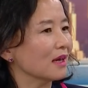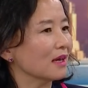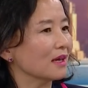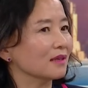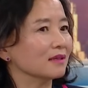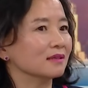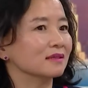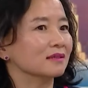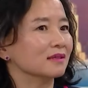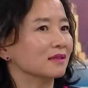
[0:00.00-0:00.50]

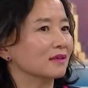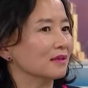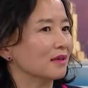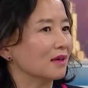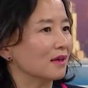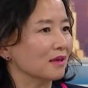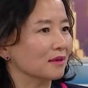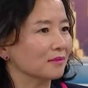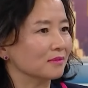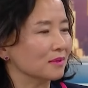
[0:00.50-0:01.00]
and
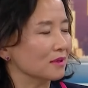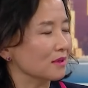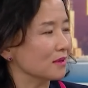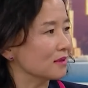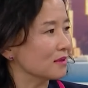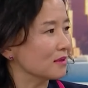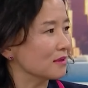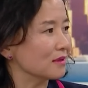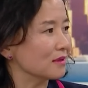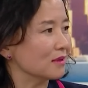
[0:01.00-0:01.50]
I'm
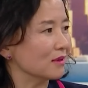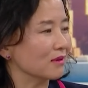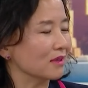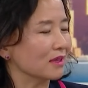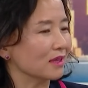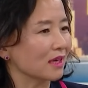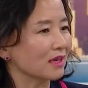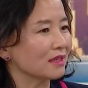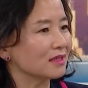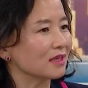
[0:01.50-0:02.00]

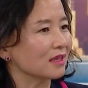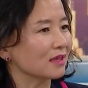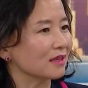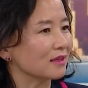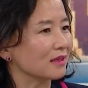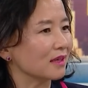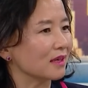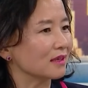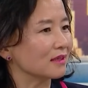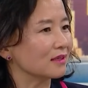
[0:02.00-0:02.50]
only
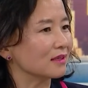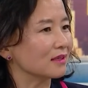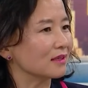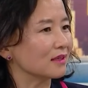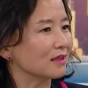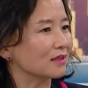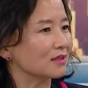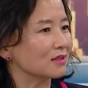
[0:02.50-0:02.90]
guessing that